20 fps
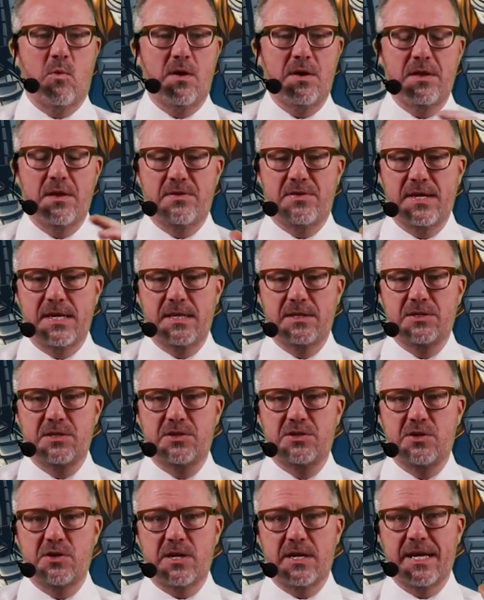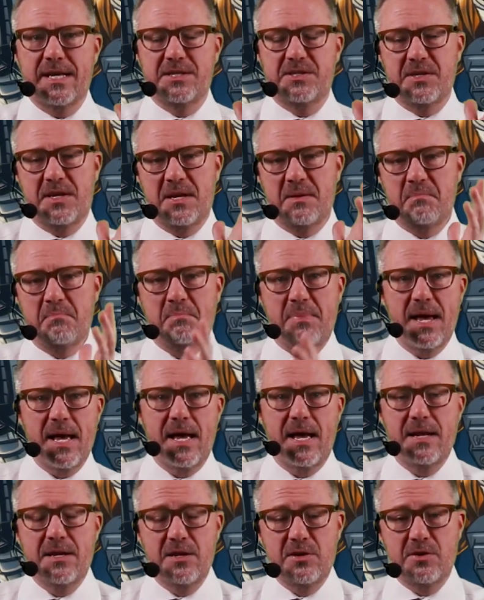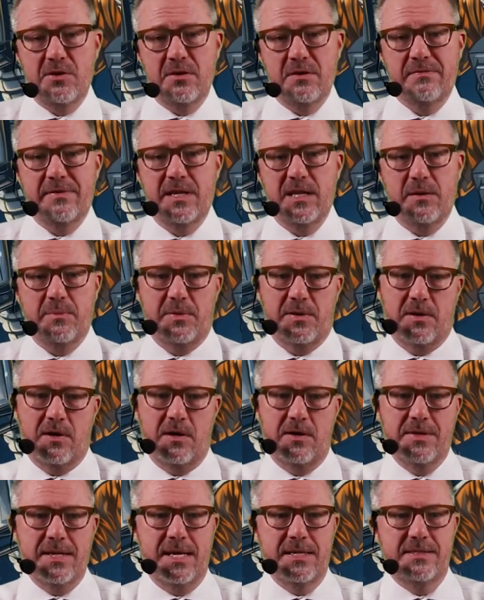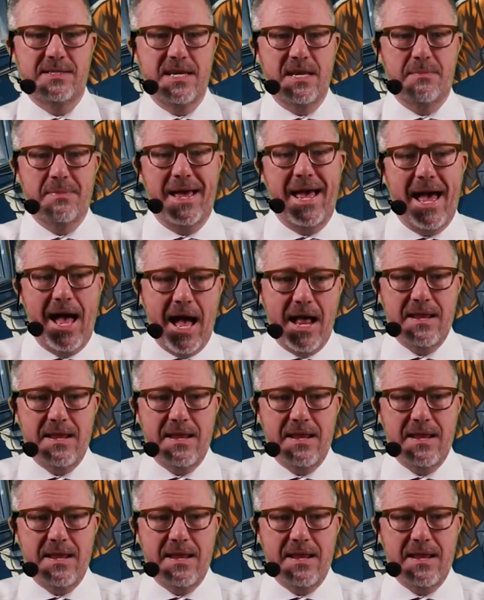one of the things is you're going to get to embed your developer on that team,